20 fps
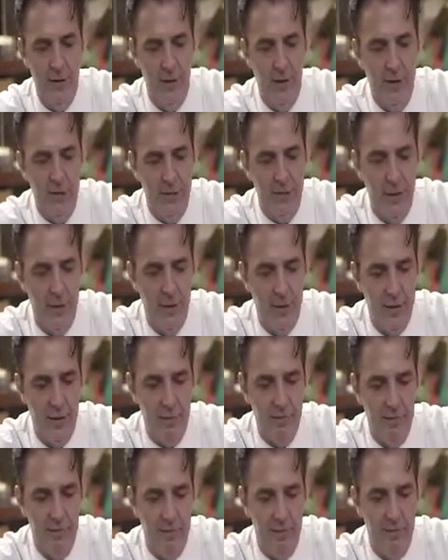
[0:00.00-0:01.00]
just tear it
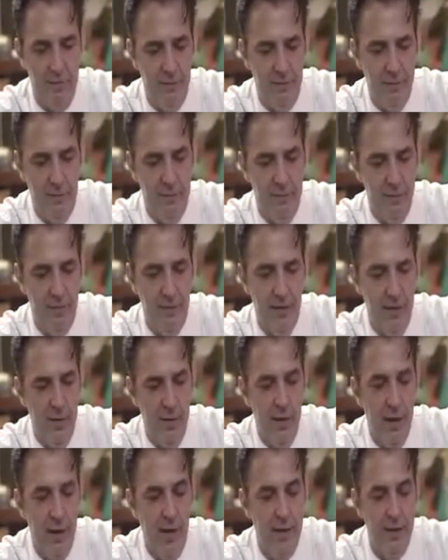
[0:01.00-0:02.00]
up.
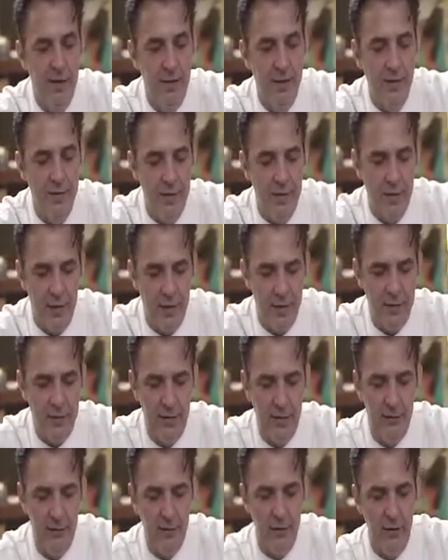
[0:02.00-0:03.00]
And this is the nice
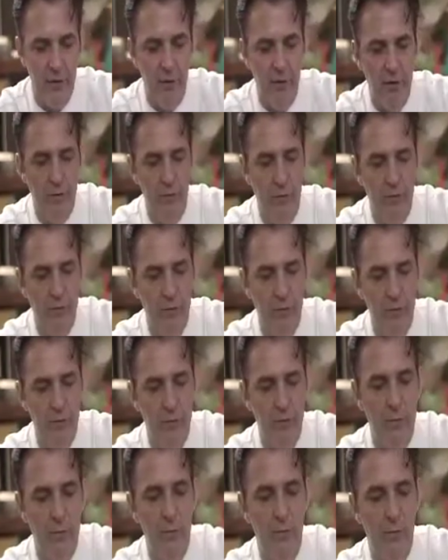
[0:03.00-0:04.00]
thing with German food.
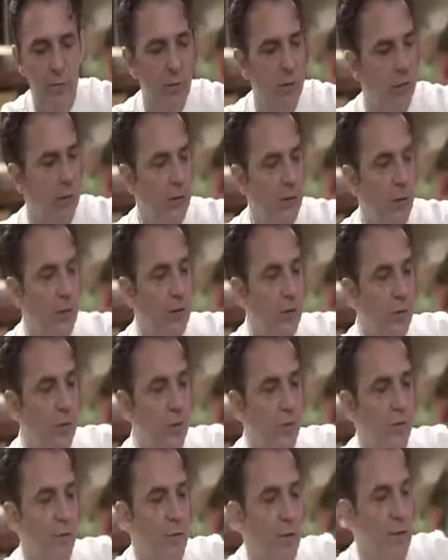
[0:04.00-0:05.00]
You can use
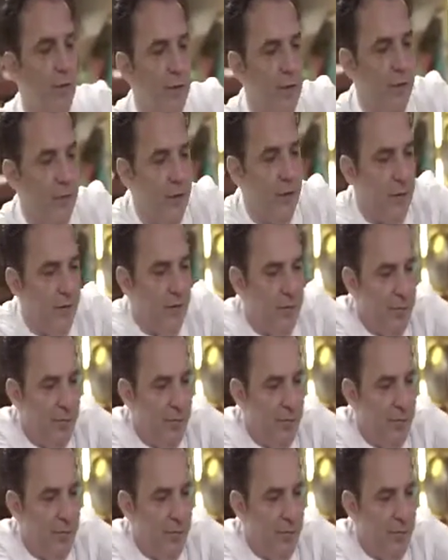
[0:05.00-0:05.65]
your fingers, you know.